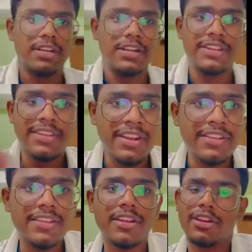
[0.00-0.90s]

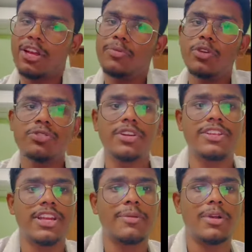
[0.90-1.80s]
Dizziness is a term used to
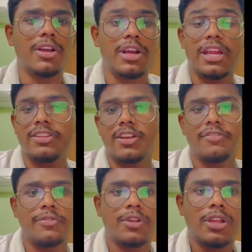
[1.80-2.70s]
describe a range
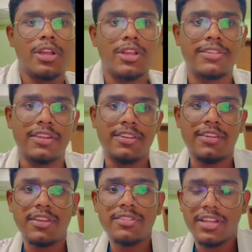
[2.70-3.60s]
of
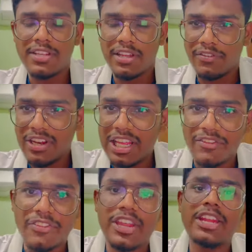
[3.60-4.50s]
sensations such as feeling
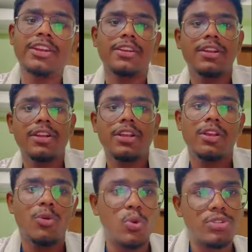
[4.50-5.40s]
faint,
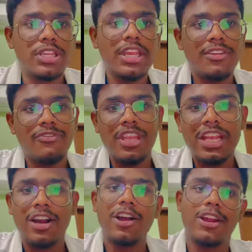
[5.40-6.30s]
woozy,
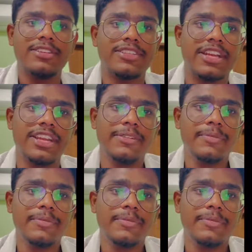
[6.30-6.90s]
weak, or unsteady.